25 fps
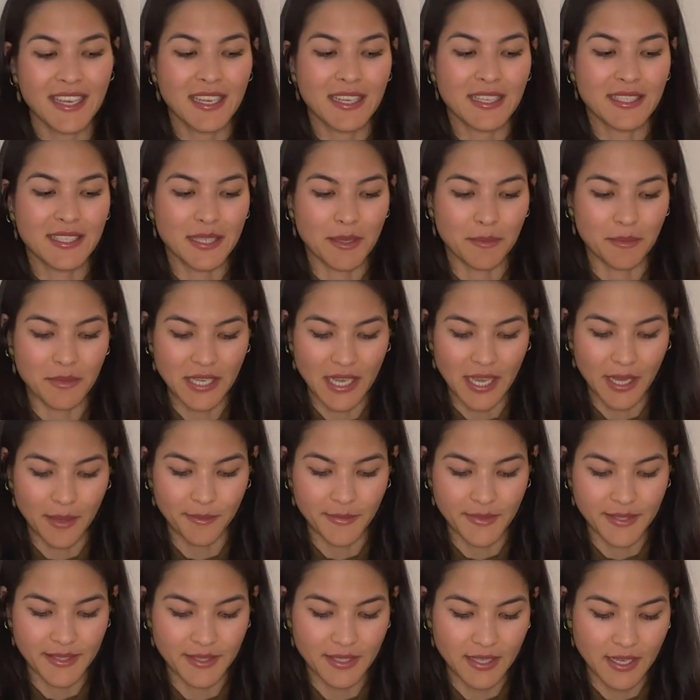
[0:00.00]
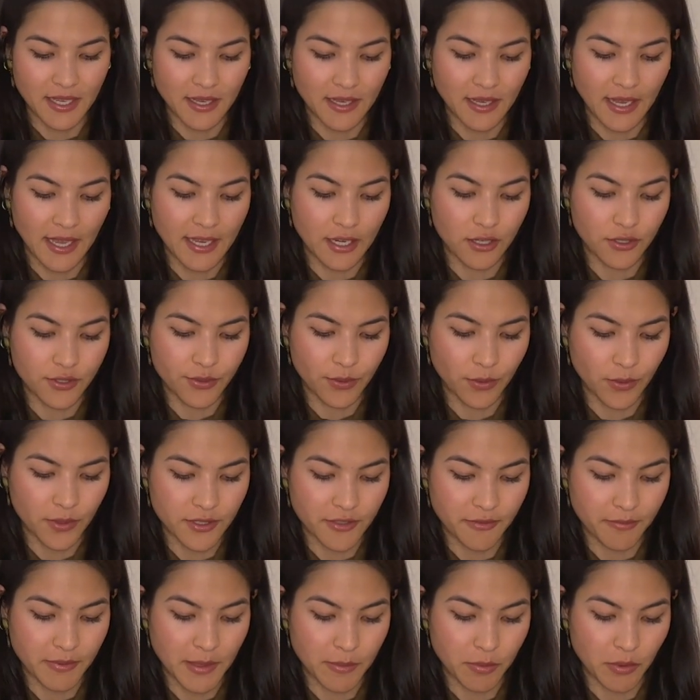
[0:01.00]
Sometimes I hear stories
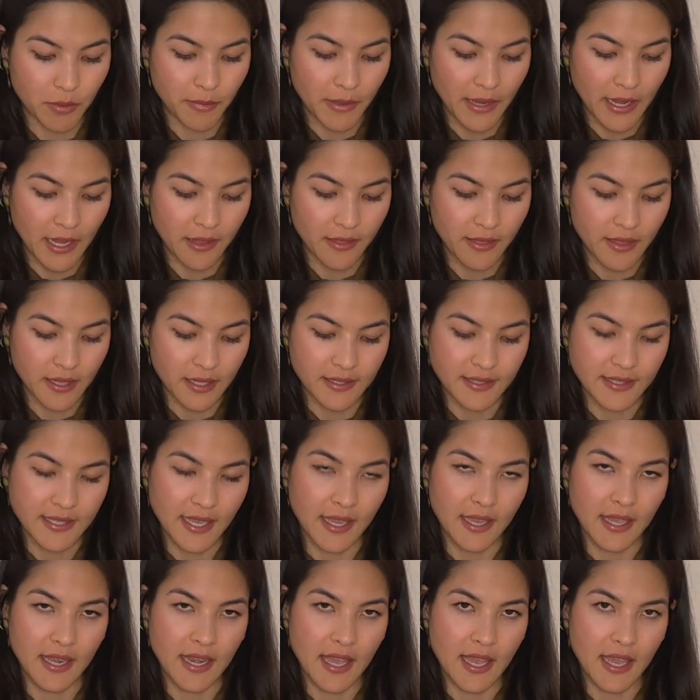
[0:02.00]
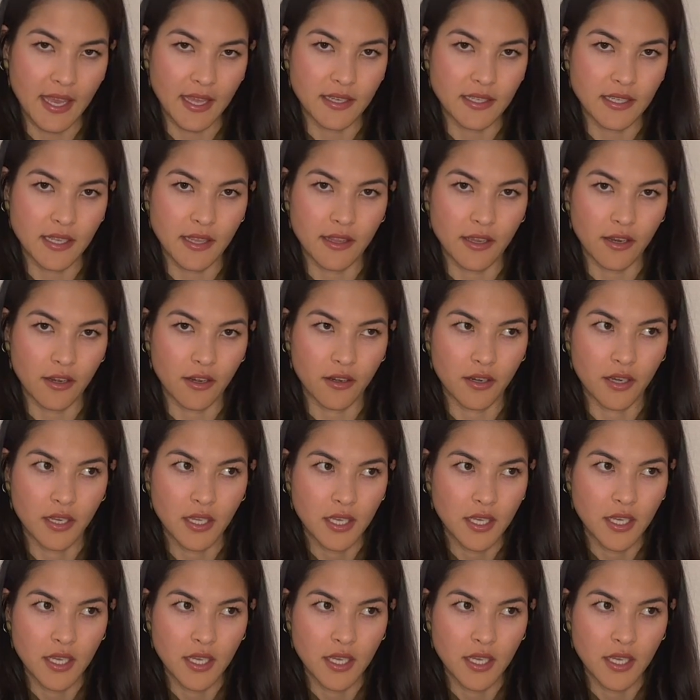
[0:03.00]
of people buying things secondhand and they're